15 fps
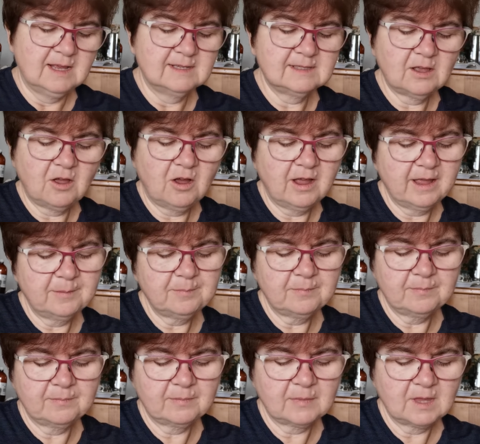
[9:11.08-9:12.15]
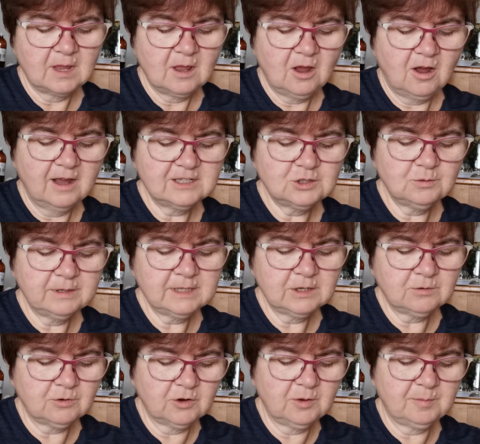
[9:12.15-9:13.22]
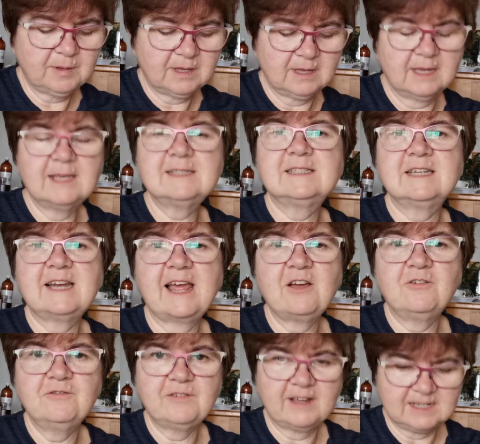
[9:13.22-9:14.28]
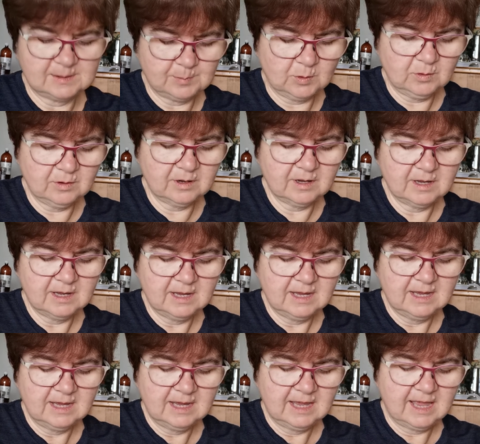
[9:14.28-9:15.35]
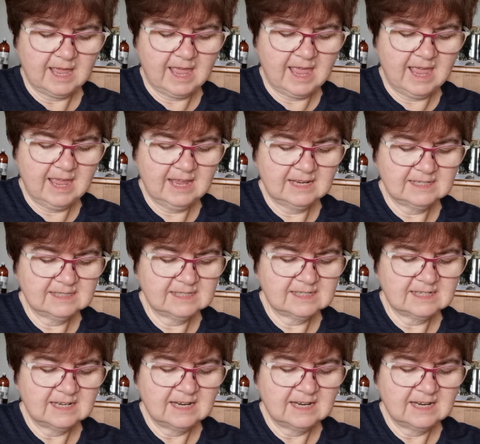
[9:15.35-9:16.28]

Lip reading: So I joined a group yesterday on Facebook, and